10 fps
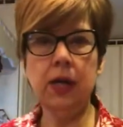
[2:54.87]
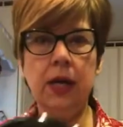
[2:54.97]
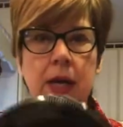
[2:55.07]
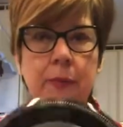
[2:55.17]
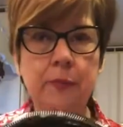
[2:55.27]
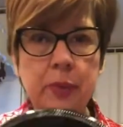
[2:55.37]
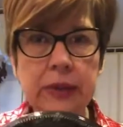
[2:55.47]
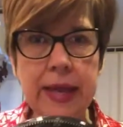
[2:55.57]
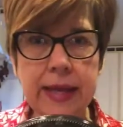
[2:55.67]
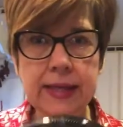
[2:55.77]
a
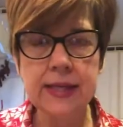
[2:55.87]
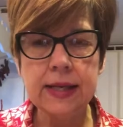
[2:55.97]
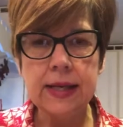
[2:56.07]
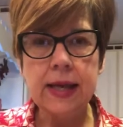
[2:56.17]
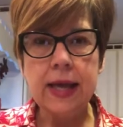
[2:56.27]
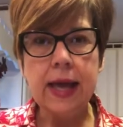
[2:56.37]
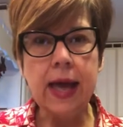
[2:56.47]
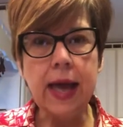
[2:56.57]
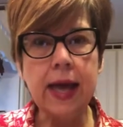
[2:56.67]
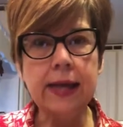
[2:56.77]
plate,
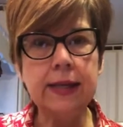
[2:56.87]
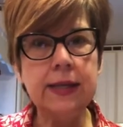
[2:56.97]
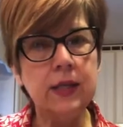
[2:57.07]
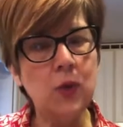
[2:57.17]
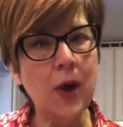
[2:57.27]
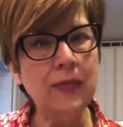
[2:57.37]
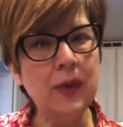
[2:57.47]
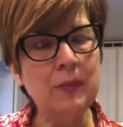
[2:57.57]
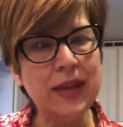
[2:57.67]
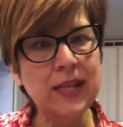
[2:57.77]
and you want the
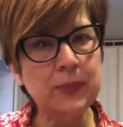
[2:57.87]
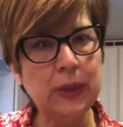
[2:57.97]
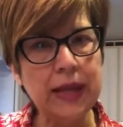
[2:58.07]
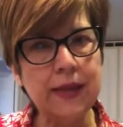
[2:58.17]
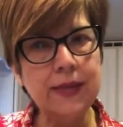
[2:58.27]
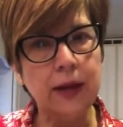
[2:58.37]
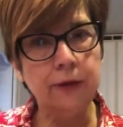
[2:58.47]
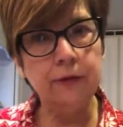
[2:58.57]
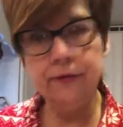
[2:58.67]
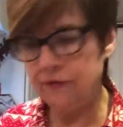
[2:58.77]
biggest plate that'll
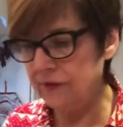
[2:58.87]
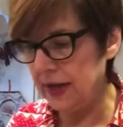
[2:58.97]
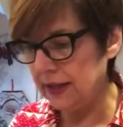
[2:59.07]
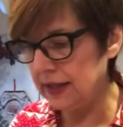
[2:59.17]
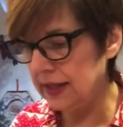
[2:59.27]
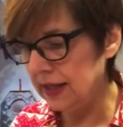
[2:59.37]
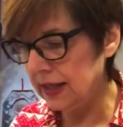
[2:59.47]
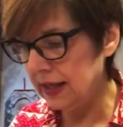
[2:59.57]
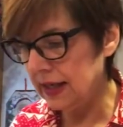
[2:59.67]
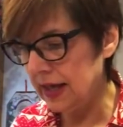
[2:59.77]
fit
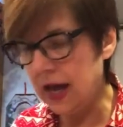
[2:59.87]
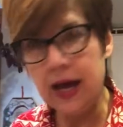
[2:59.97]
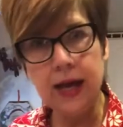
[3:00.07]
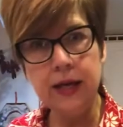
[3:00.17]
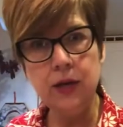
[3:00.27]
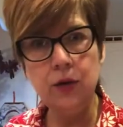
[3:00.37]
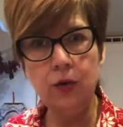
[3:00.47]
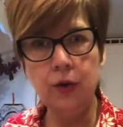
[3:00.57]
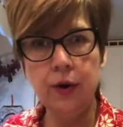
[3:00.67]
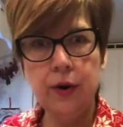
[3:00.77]
on
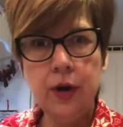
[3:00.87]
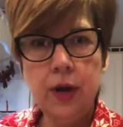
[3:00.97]
your